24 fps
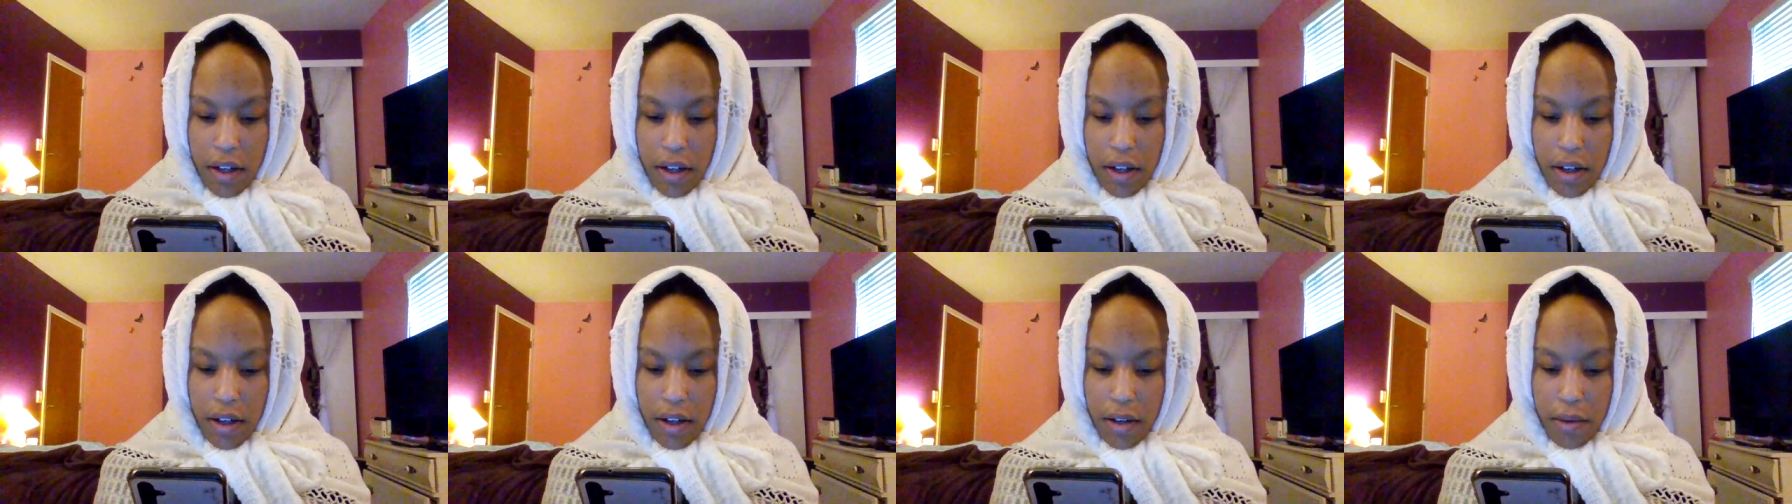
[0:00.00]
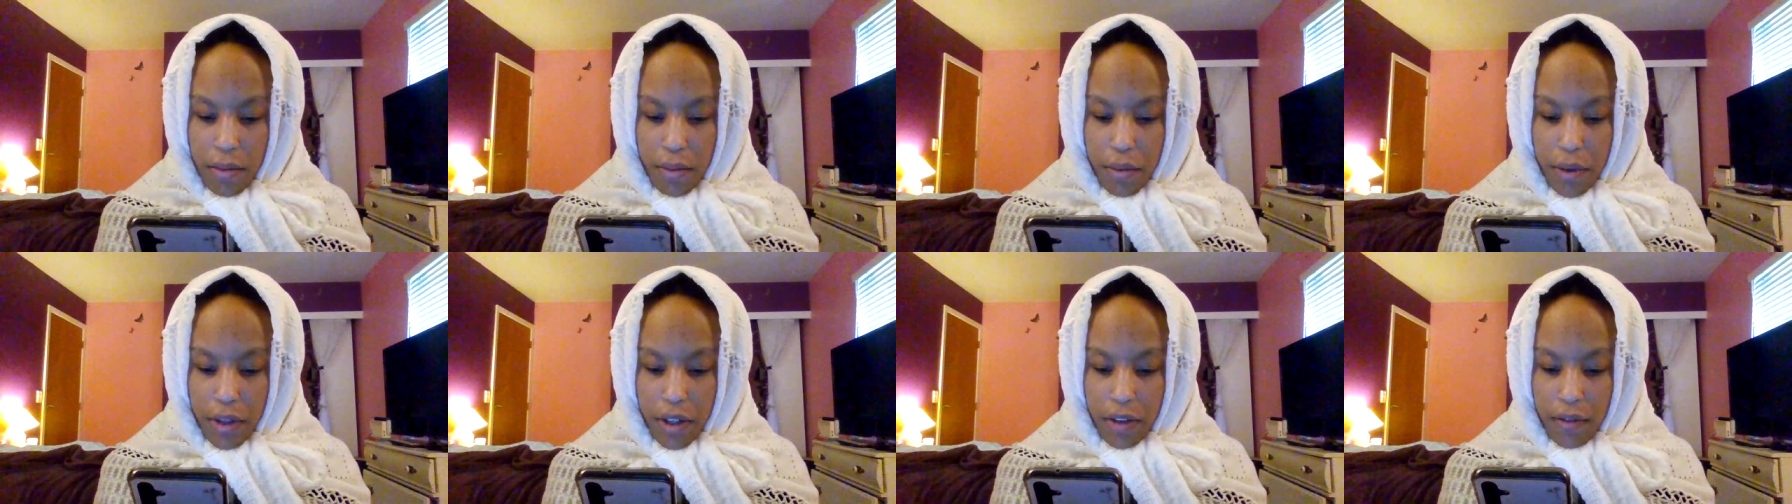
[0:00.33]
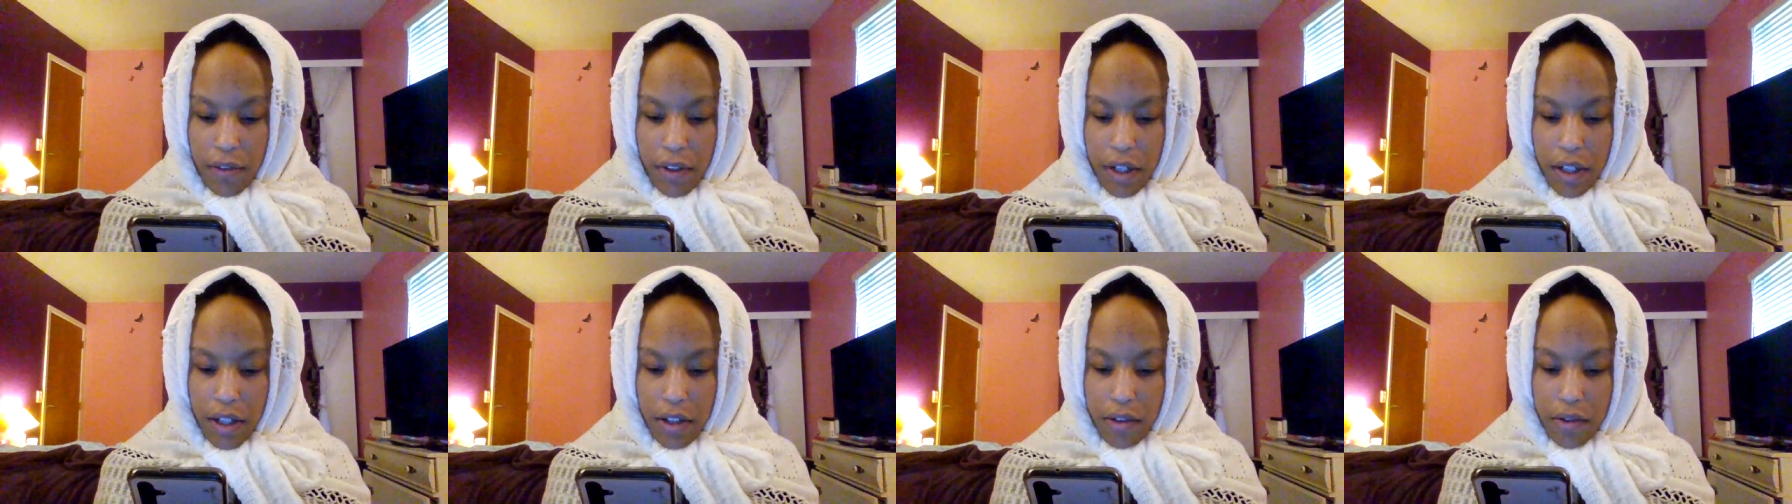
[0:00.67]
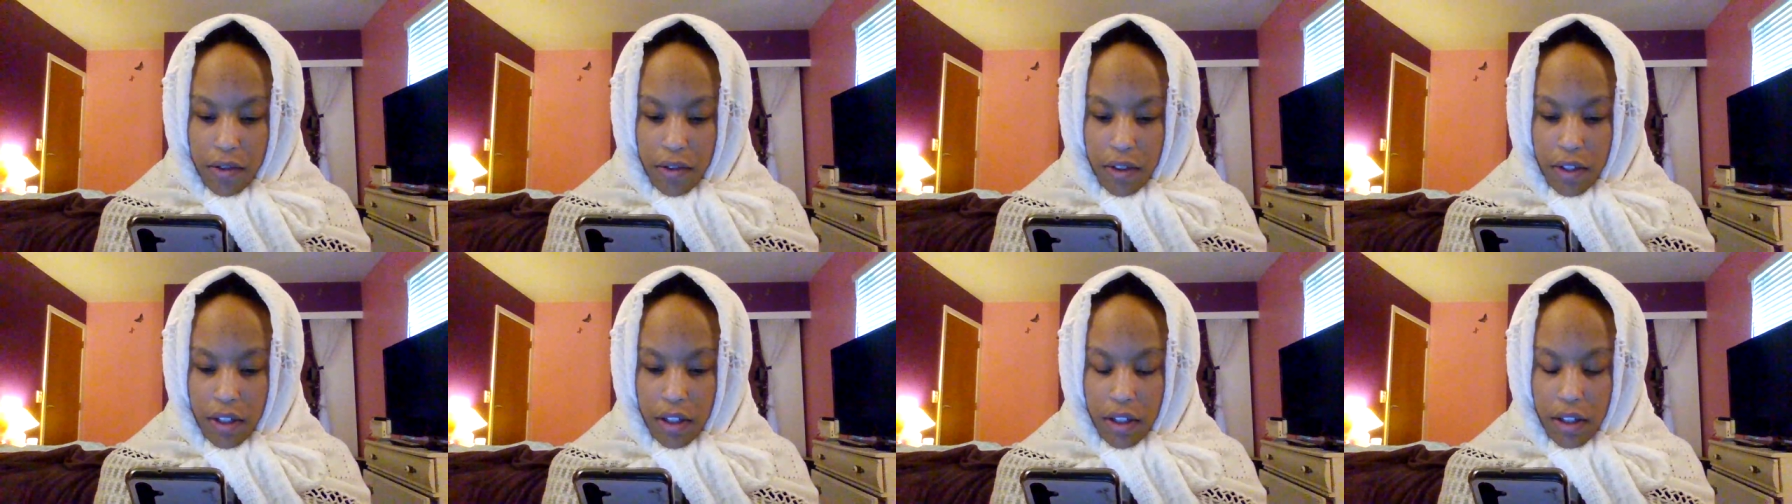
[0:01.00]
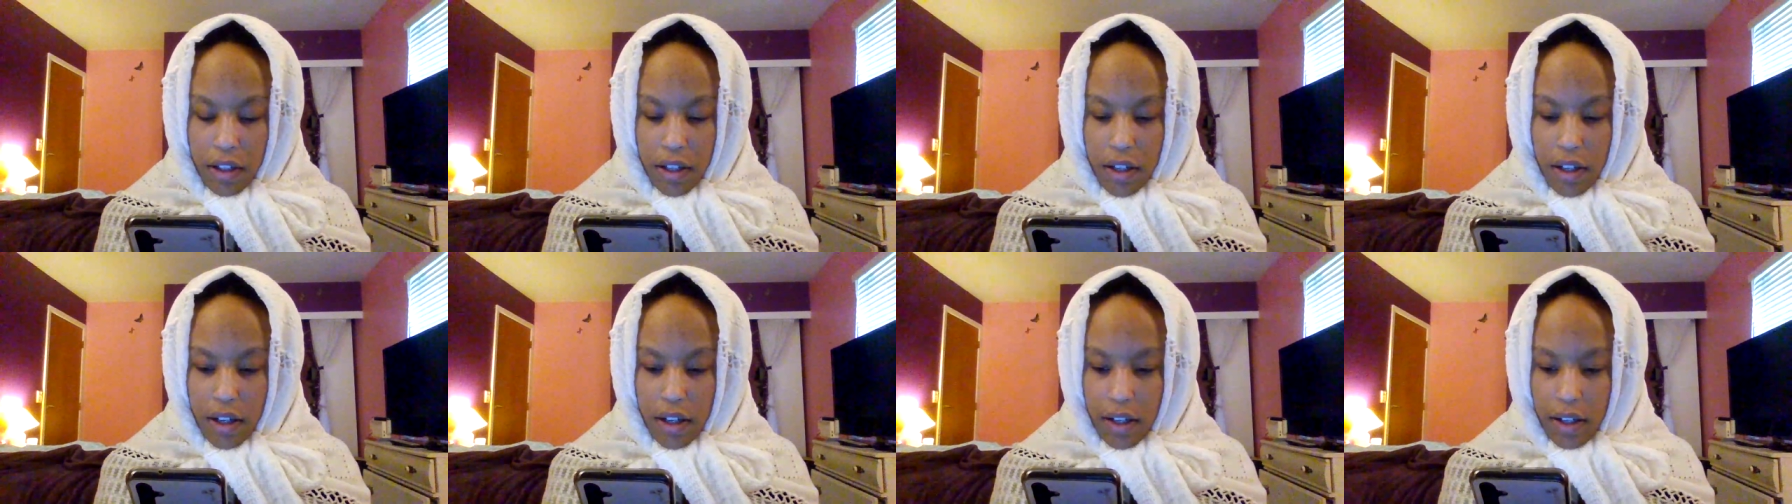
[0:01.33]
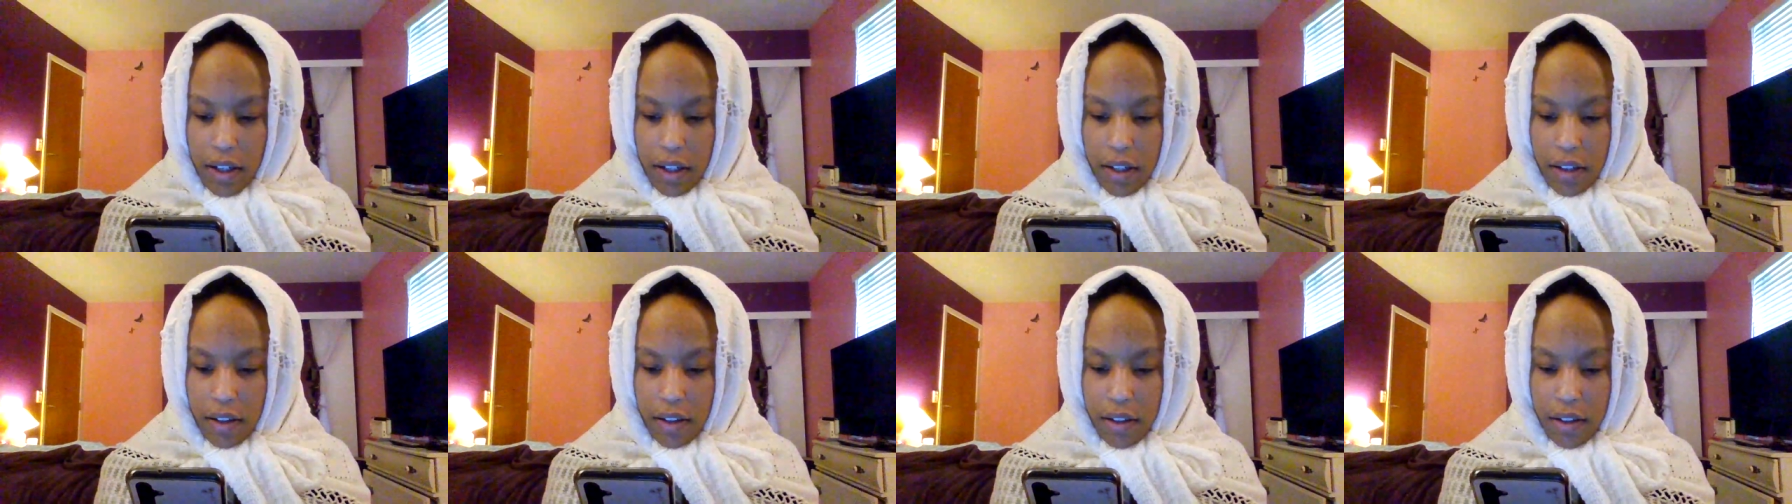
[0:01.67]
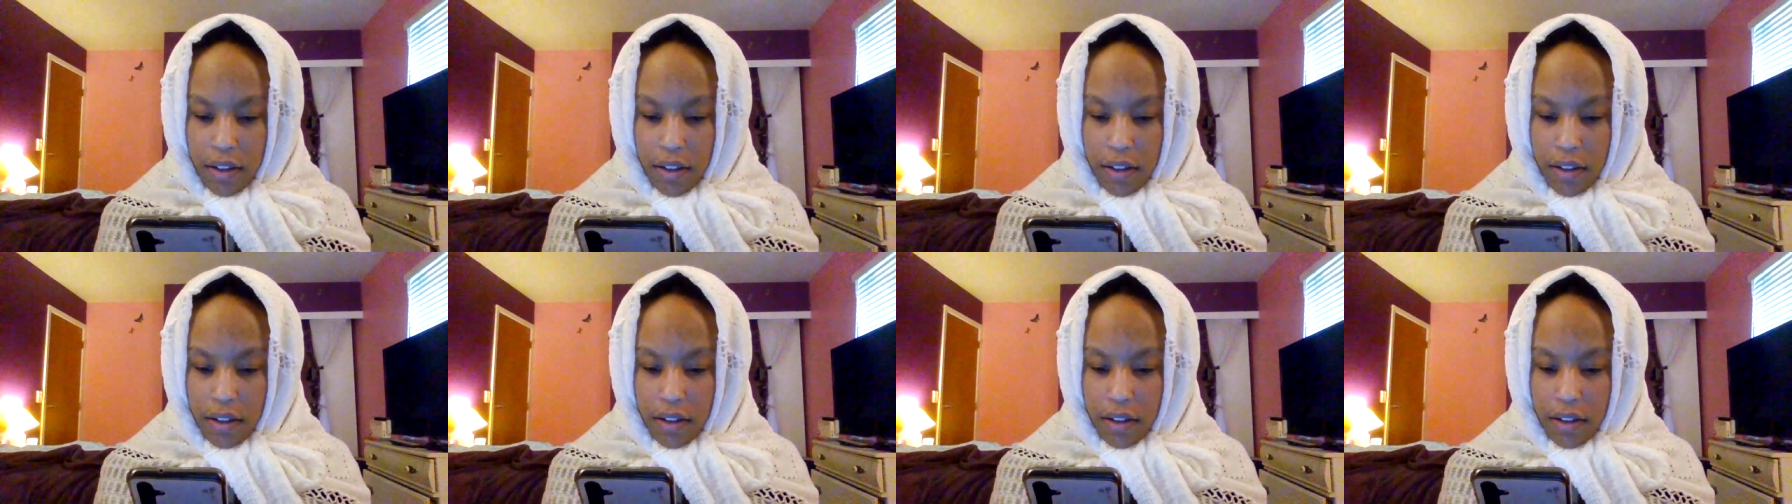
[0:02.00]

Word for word: I would have answered in kind.